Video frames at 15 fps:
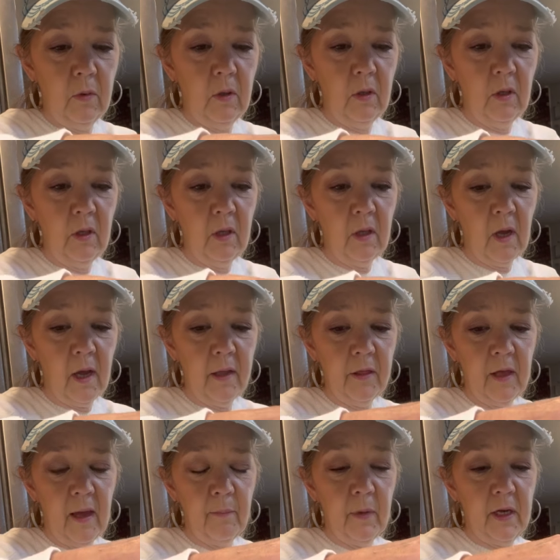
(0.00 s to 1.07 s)
Not
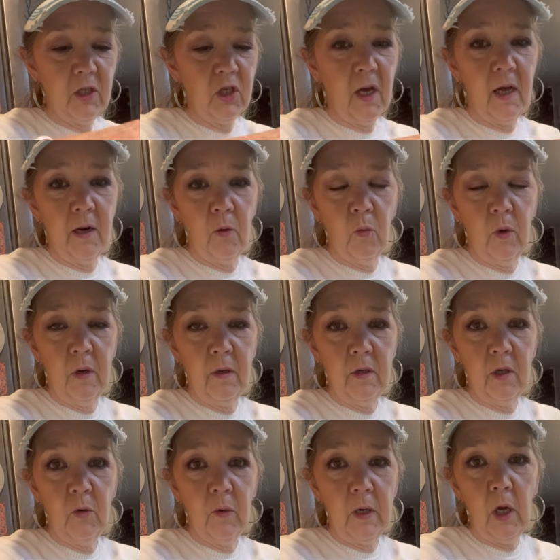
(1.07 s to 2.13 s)
that much. I don't want to
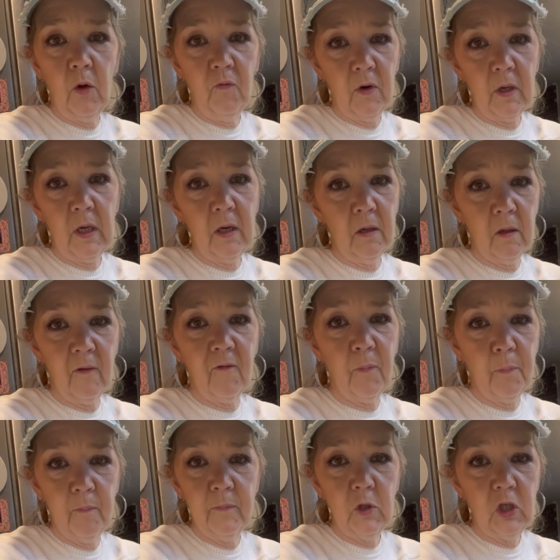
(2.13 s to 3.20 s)
do an overkill of
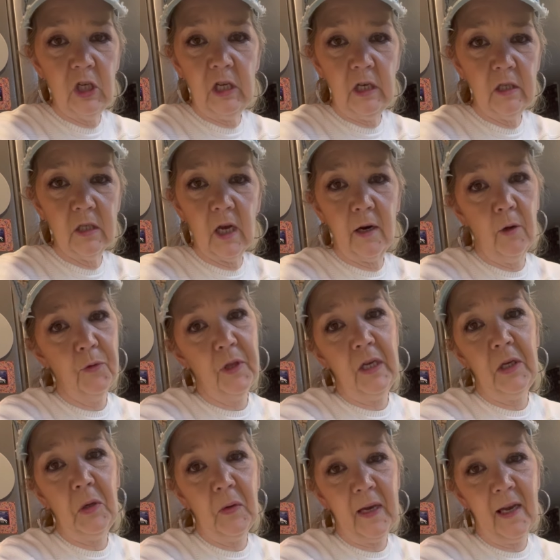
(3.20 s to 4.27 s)
cheese. I don't think
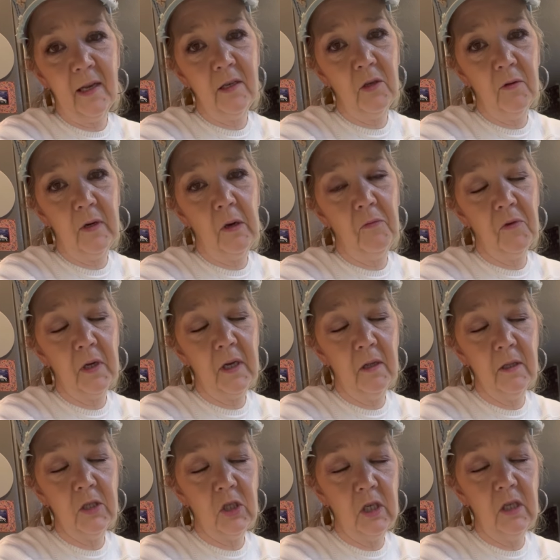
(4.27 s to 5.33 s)
you can do an overkill
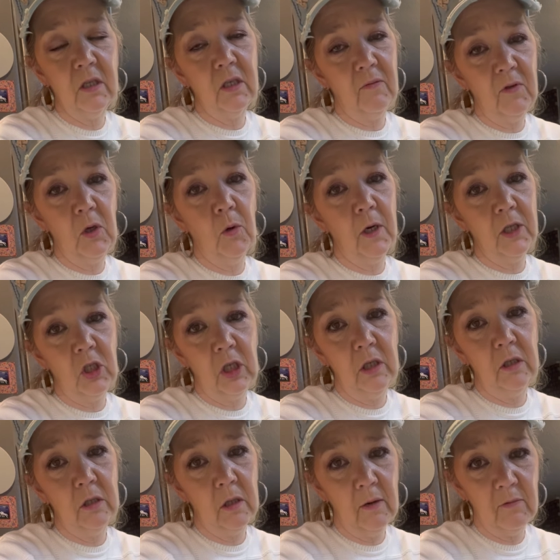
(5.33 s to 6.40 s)
of cheese if you are a
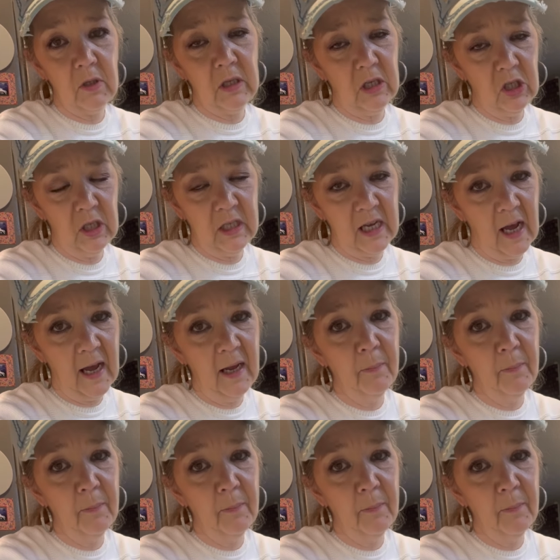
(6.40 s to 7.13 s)
cheese lover such as I.